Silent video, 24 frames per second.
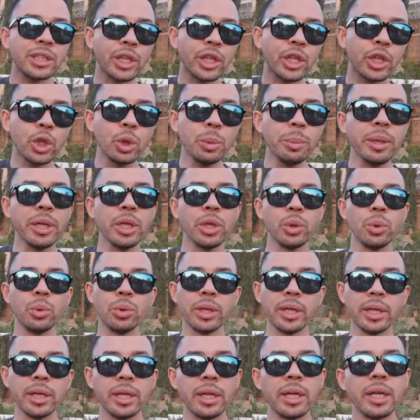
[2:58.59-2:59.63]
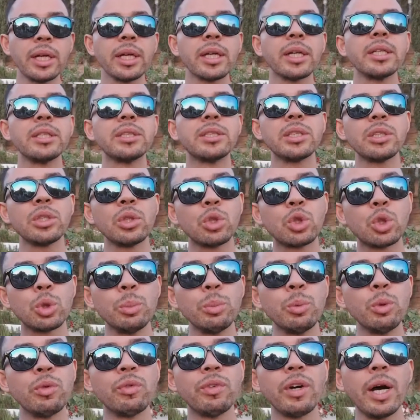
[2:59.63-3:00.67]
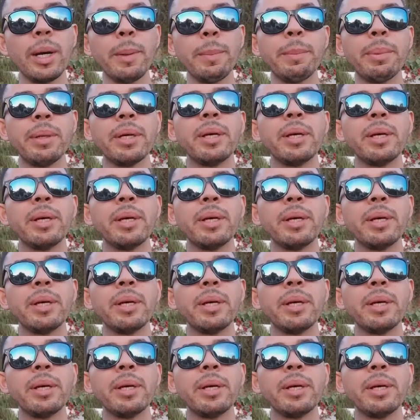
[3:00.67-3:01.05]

human unit, continue to move up,